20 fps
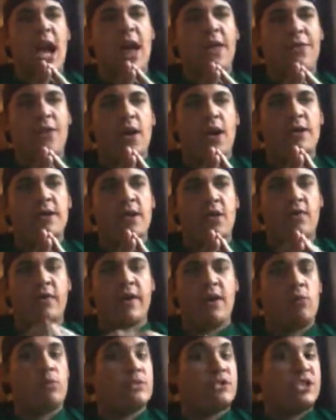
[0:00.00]
I thought Del
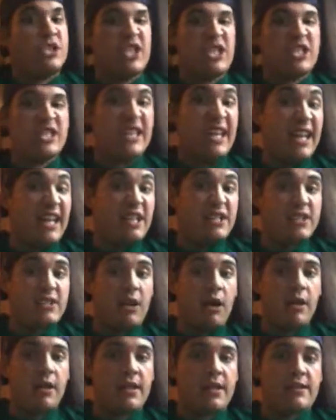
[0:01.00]
Rio was just getting
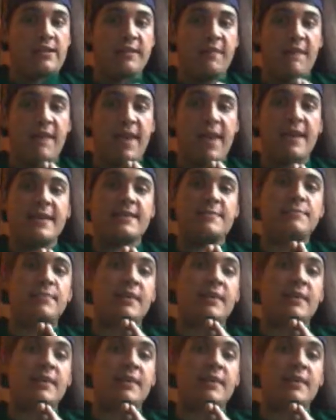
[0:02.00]
started as a face,